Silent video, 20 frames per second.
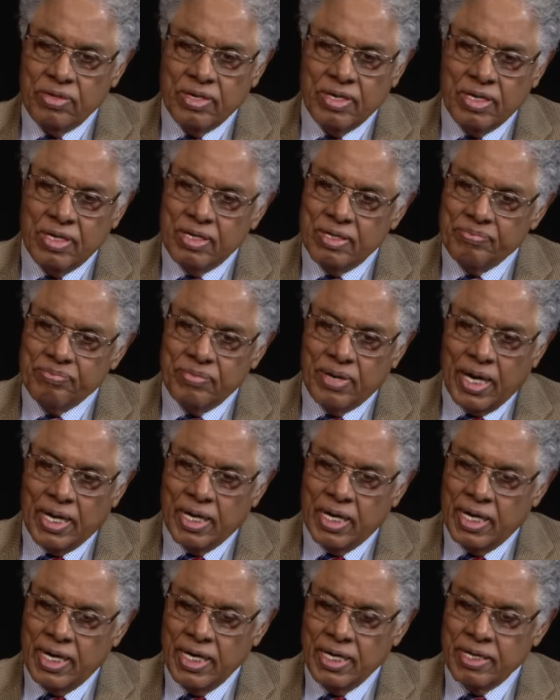Uh,
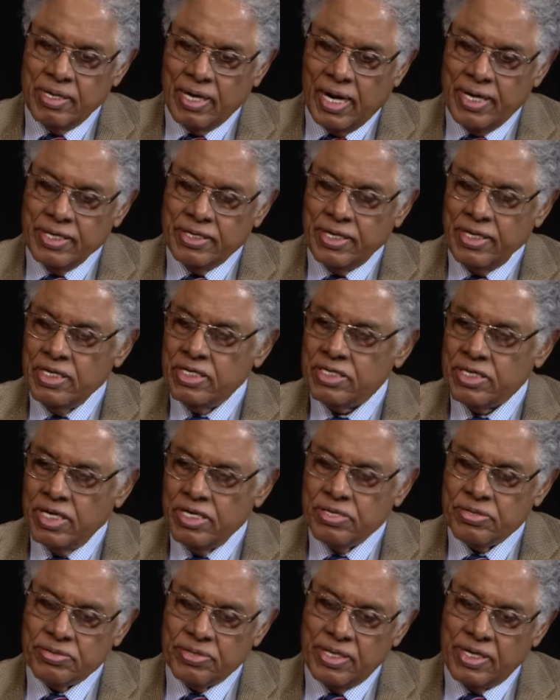by the late 19th
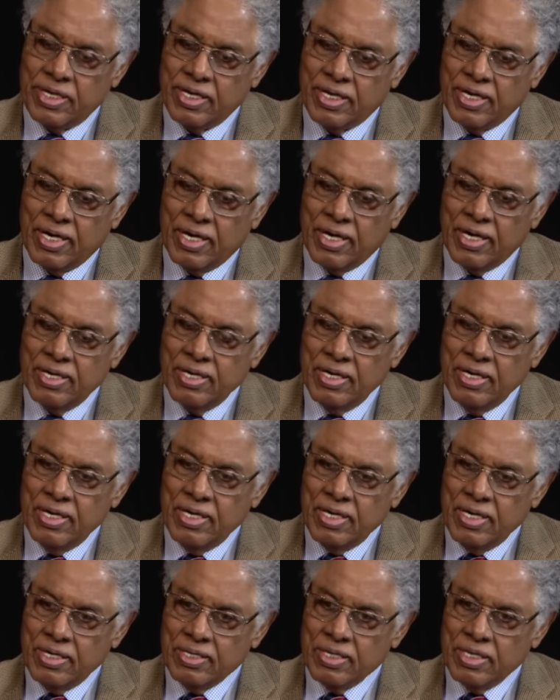century, uh,
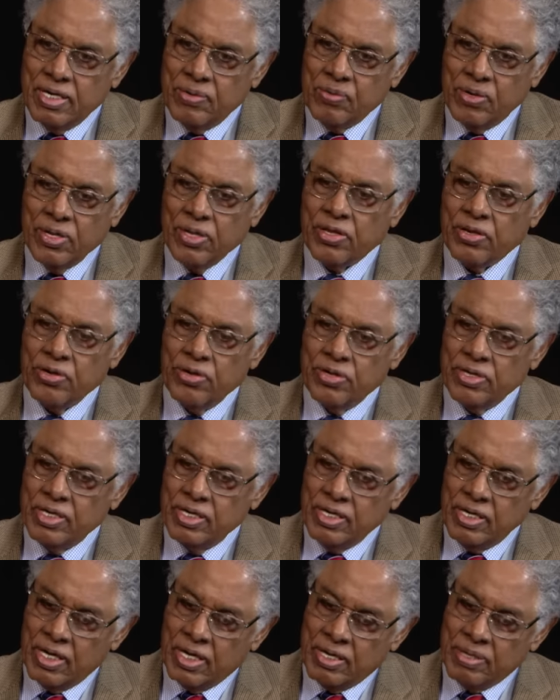one
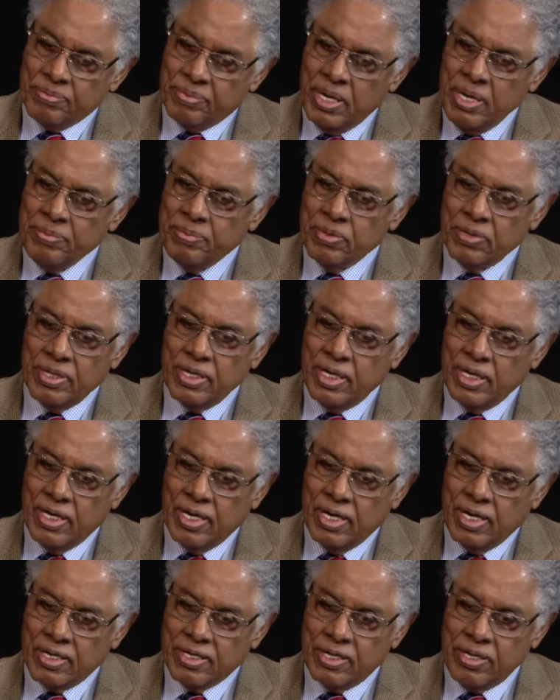third the uh, people
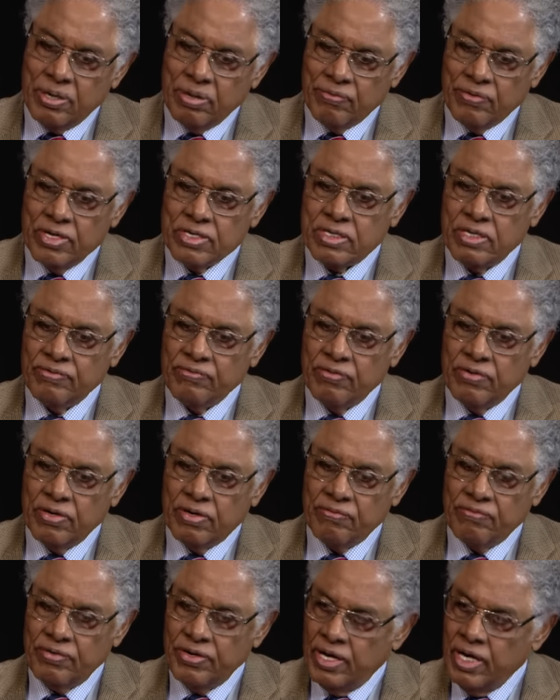uh, at the University
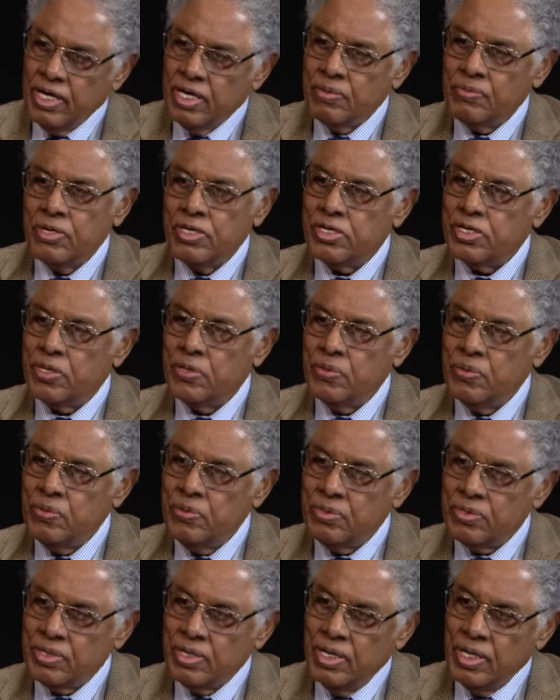of Vienna were
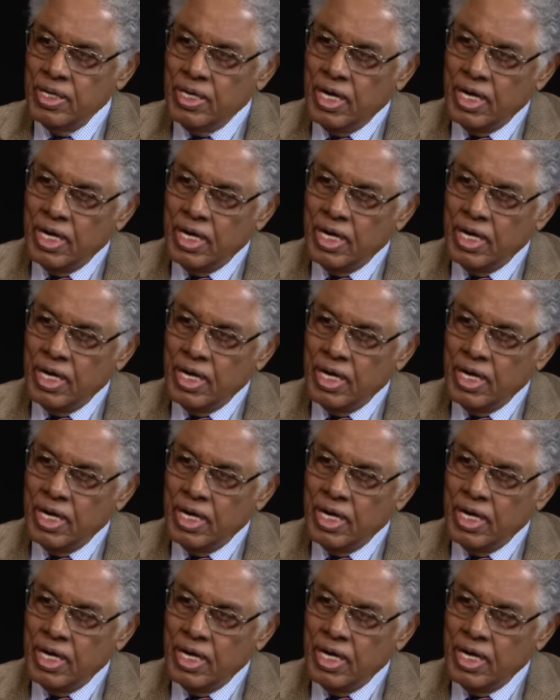Jews,